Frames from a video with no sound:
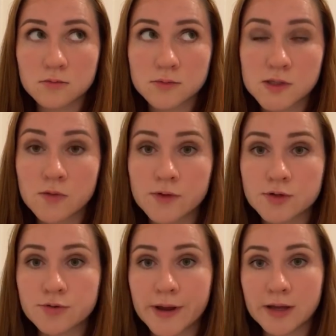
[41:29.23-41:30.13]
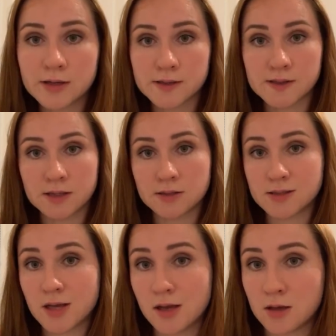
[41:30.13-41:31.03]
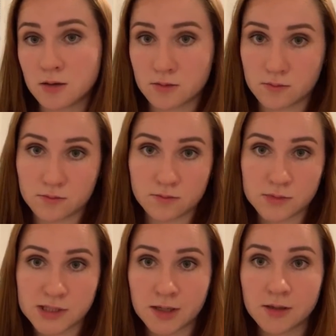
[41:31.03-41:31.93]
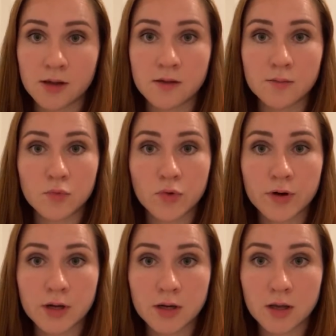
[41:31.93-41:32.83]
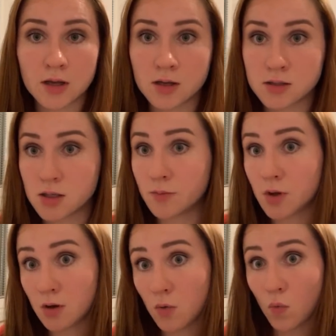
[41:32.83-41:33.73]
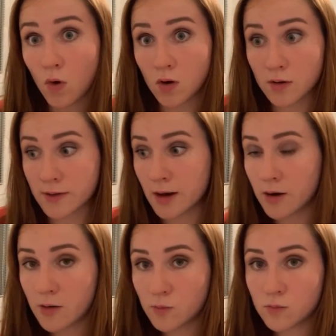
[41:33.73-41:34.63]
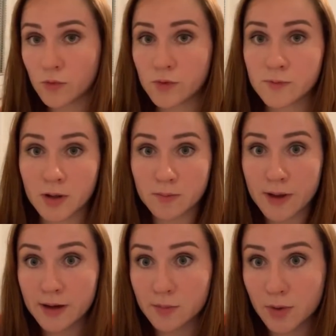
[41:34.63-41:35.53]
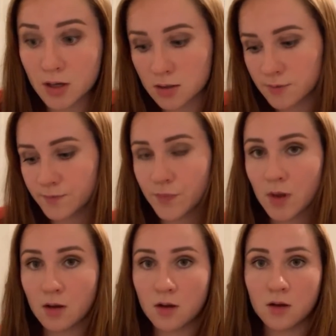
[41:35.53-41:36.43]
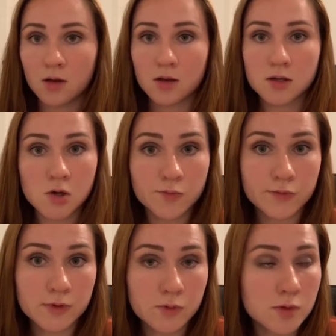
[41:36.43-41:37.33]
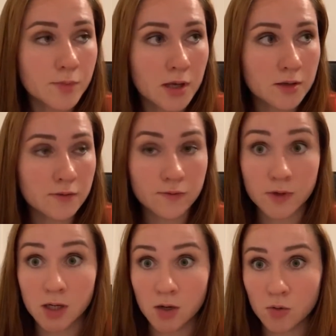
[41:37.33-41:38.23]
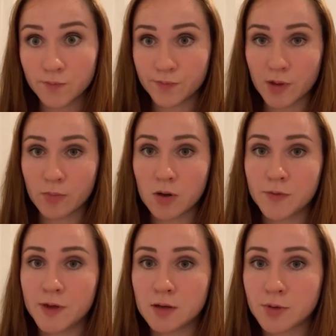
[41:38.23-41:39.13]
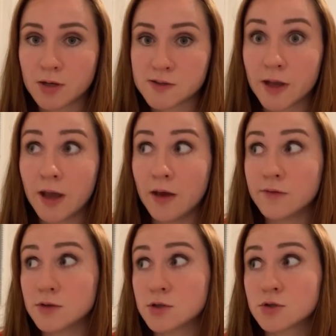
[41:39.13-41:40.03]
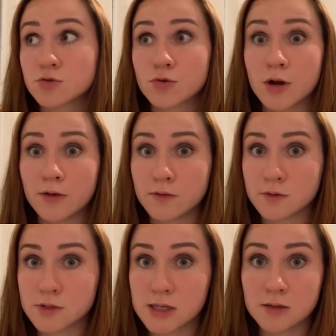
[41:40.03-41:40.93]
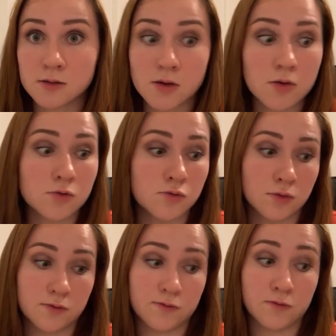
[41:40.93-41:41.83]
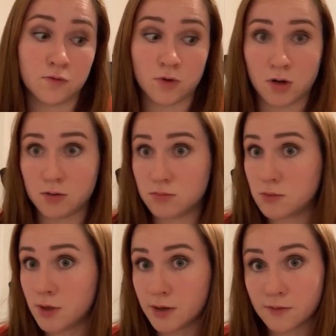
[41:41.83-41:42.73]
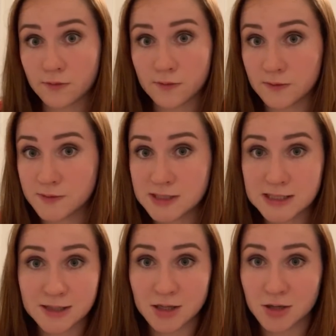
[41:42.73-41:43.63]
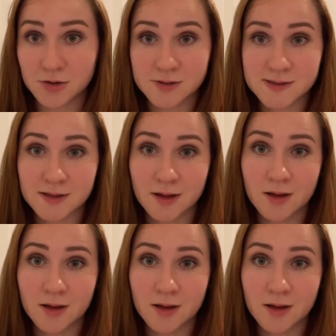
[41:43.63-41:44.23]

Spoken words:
So the train is at 10 in the morning, and I'm gonna walk there with my backpack. And hopefully we'll make a video about that because I haven't traveled alone for like 15 years.